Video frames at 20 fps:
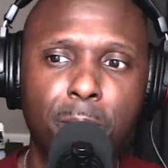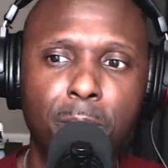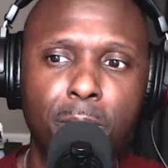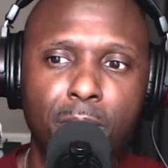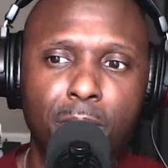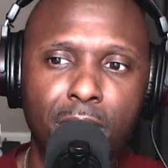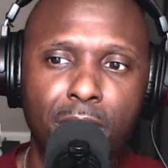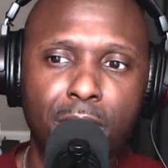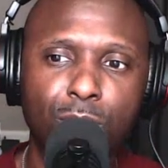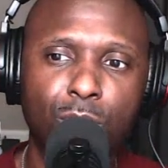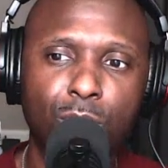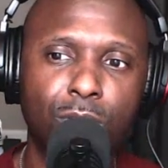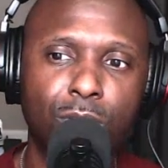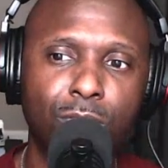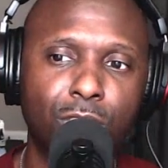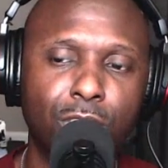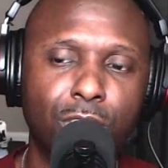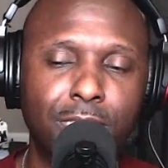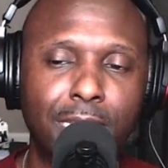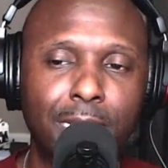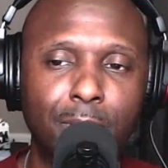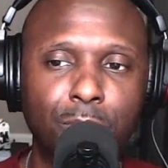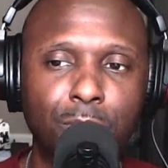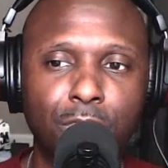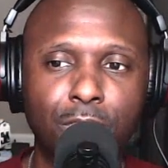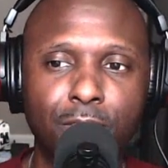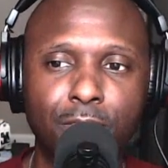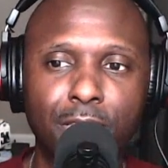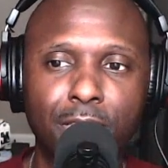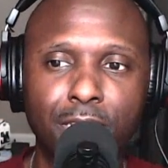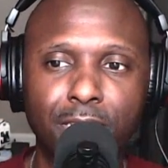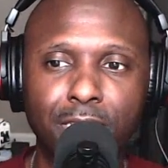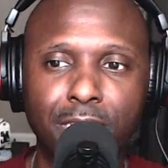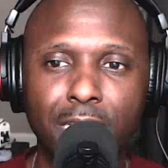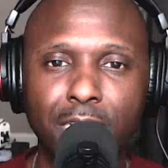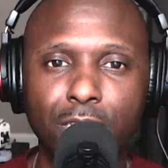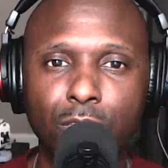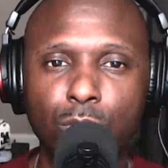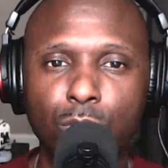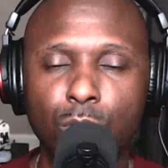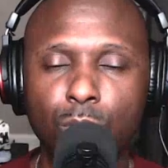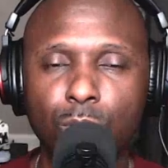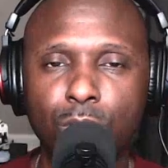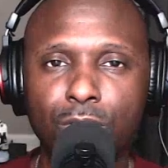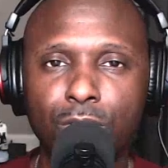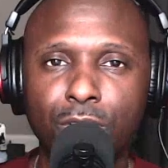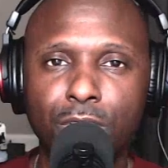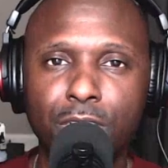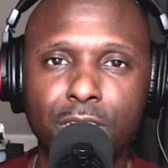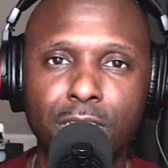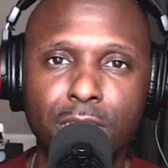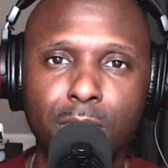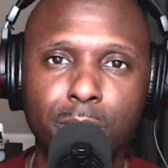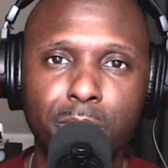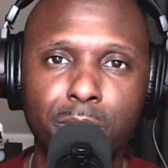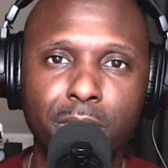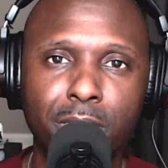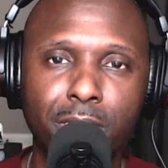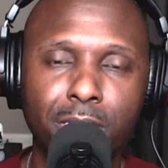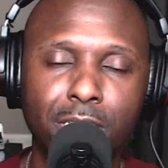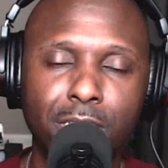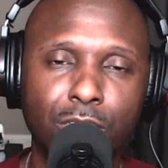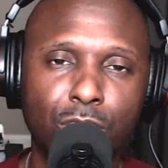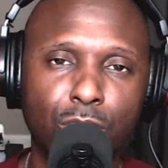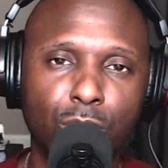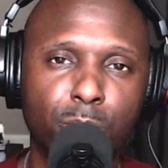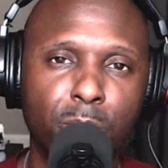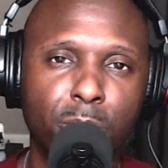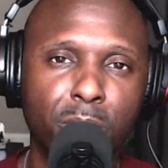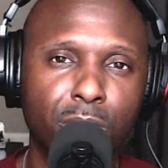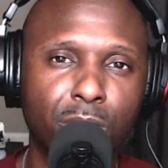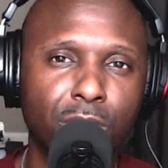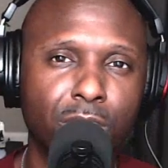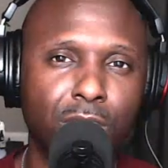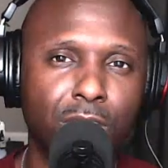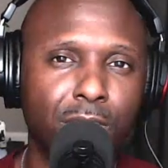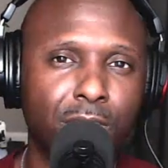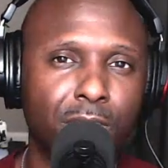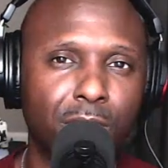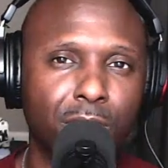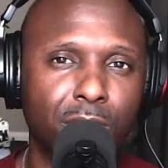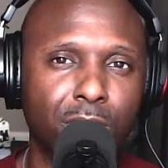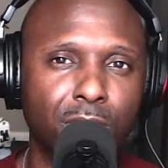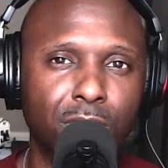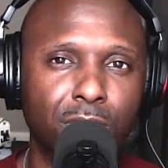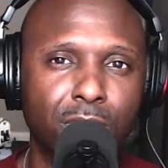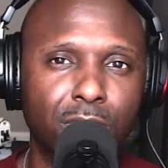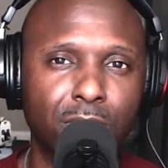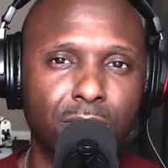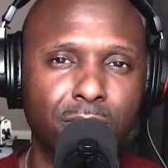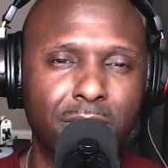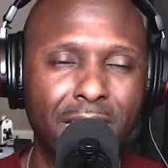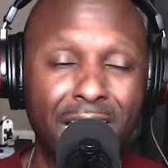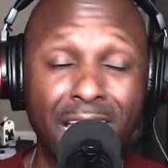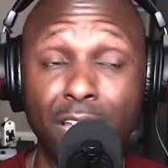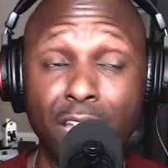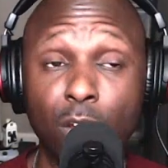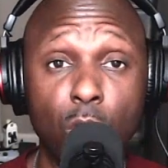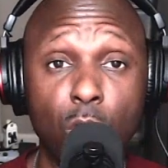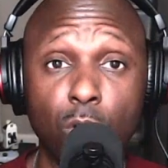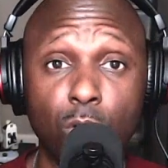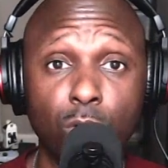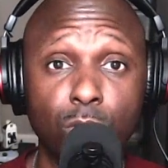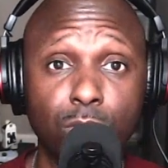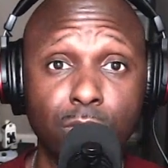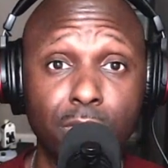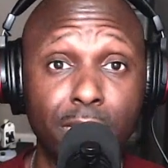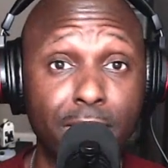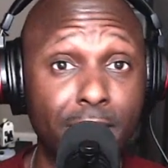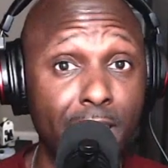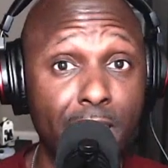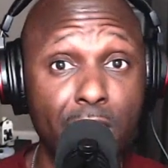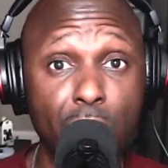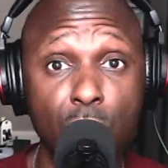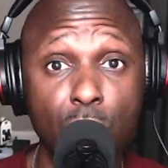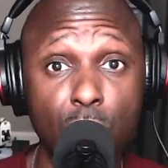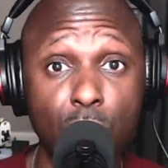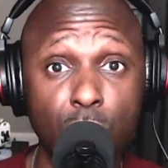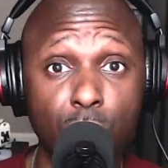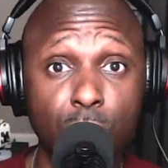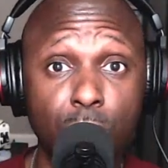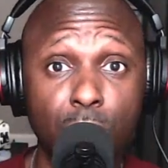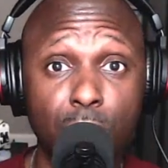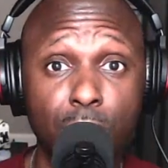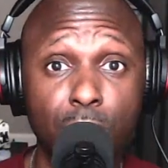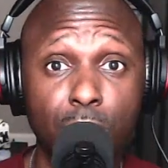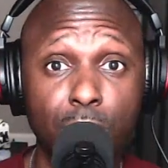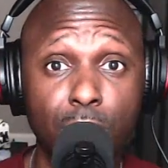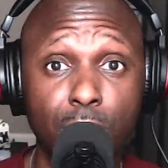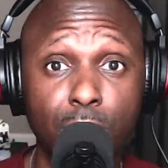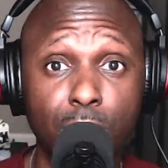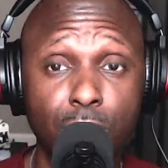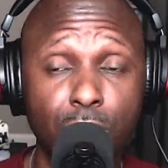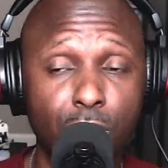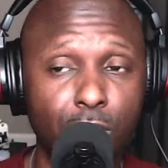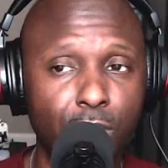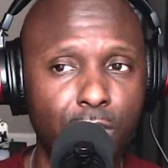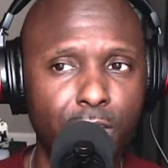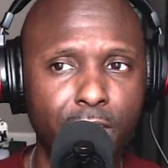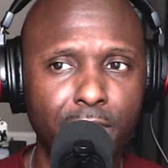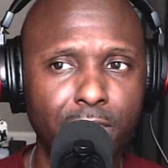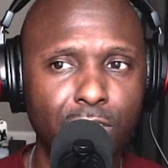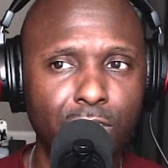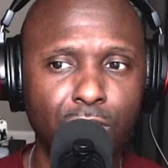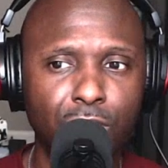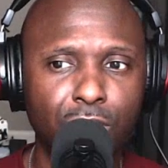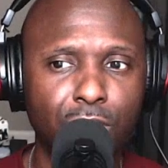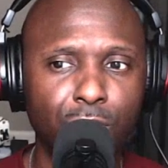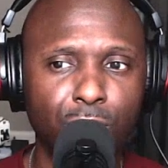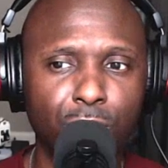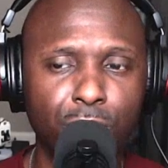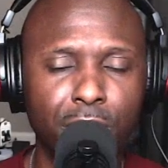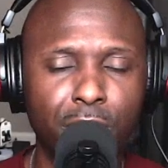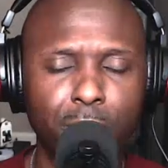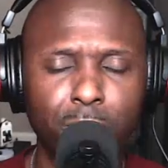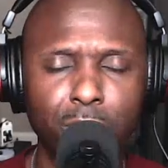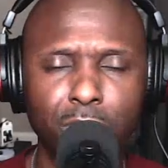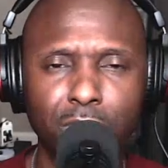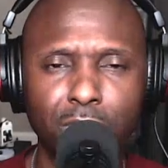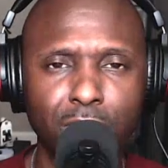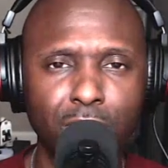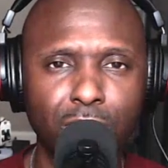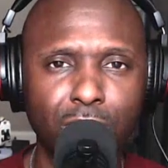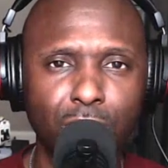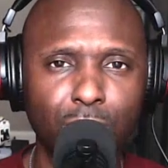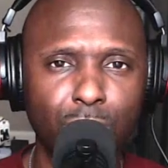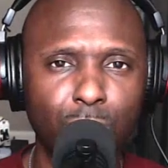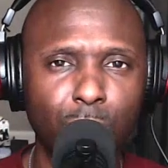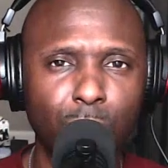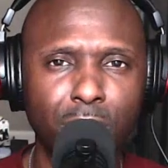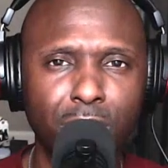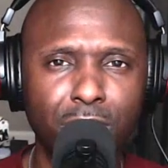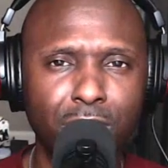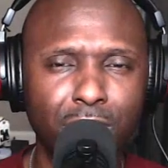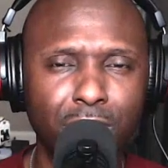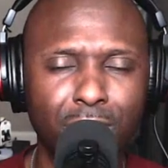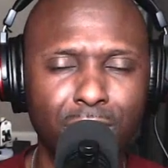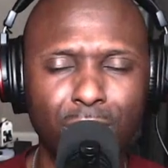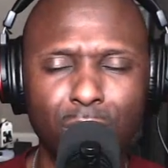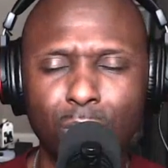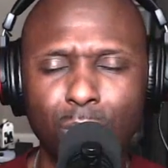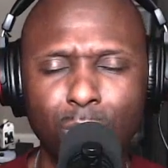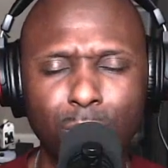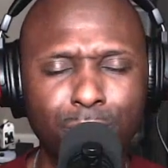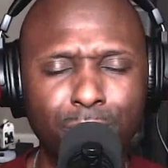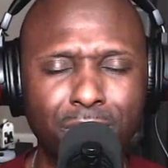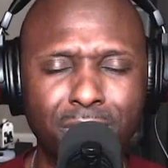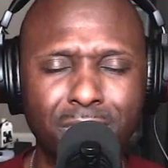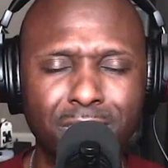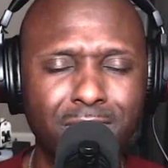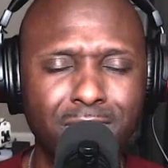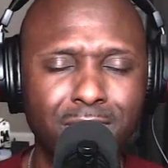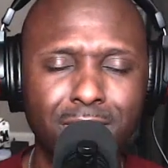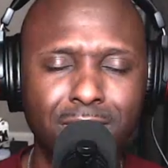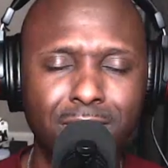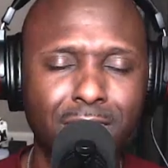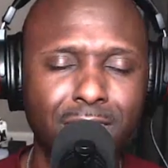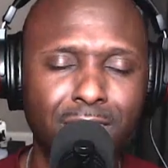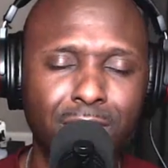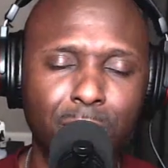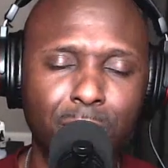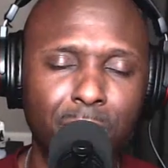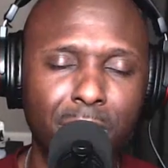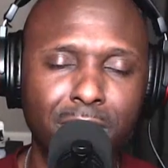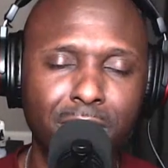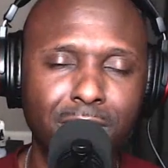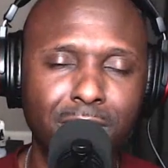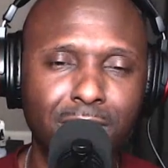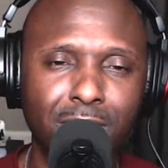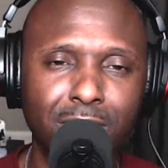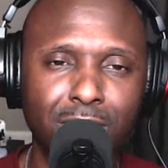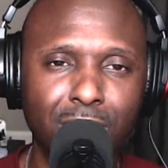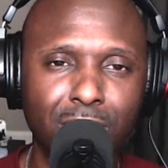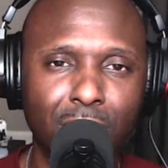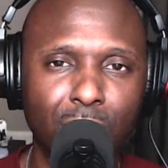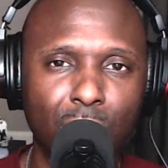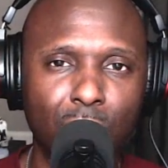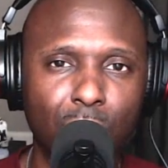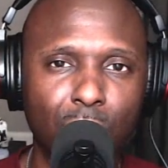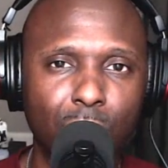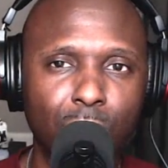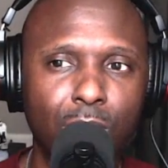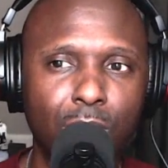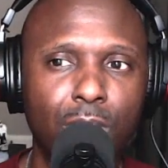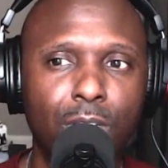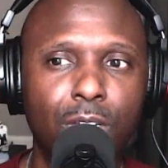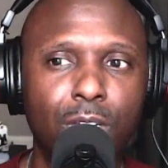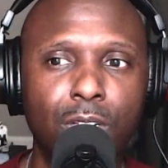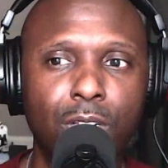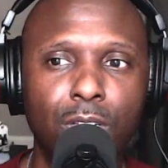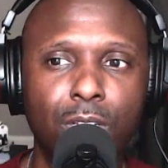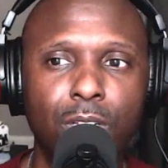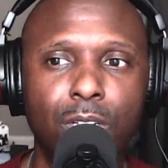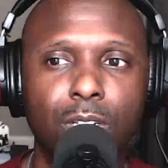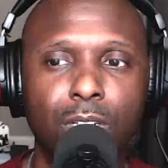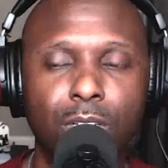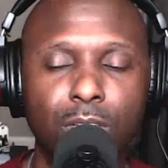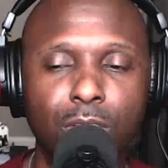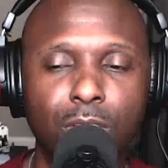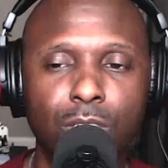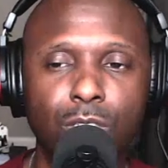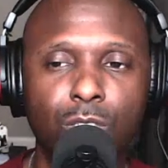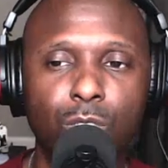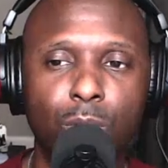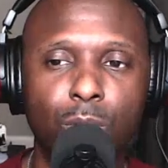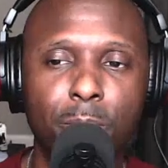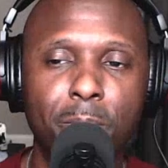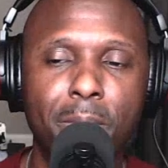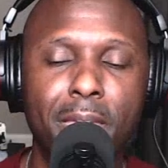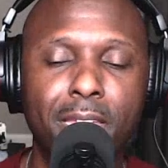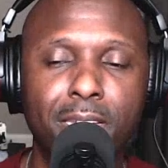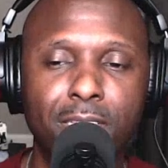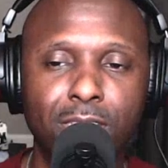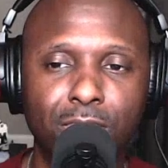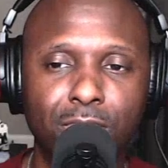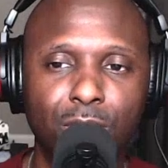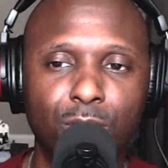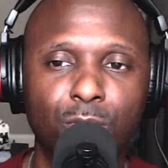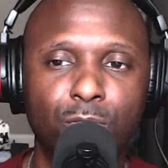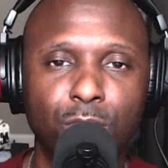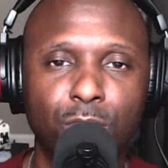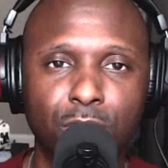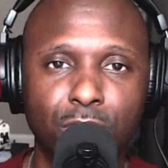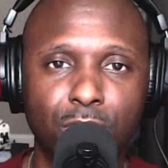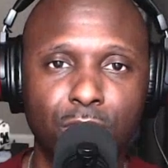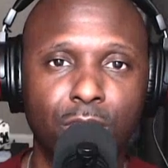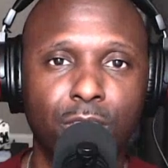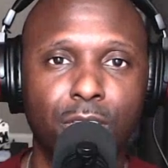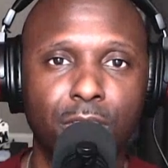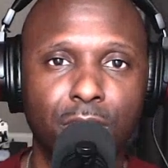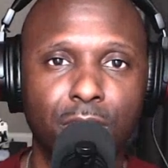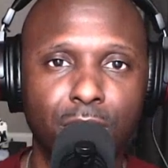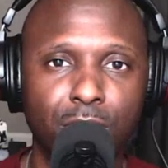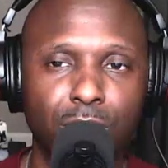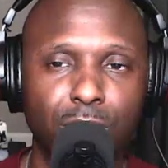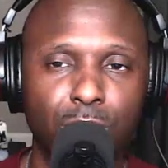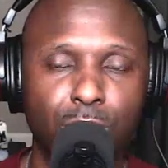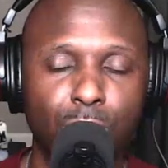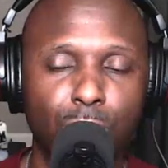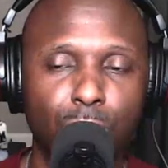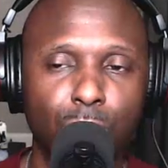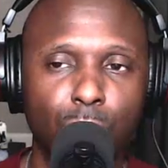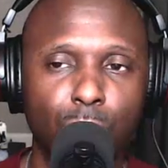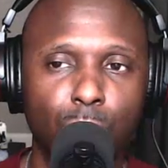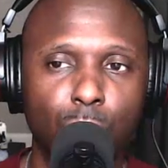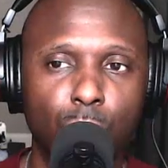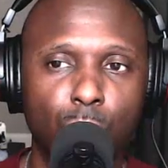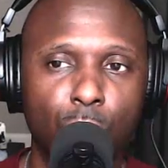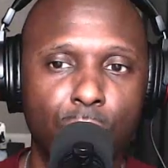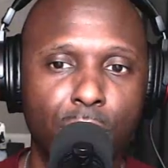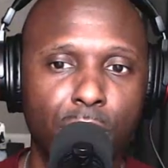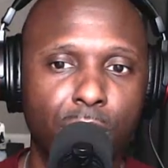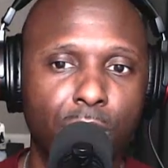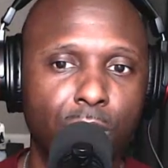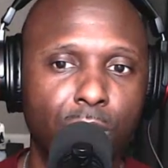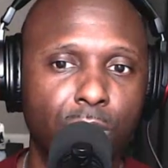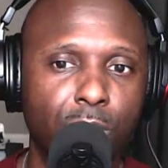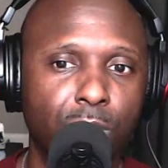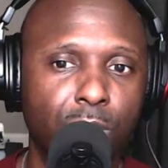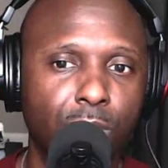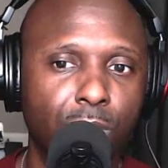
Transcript: Have you ever stopped to think that you don't even need to be a conspiracy theorist at all, like at all, to look at this Jeffrey Epstein situation and go, this doesn't make sense at all? So the man is in a facility where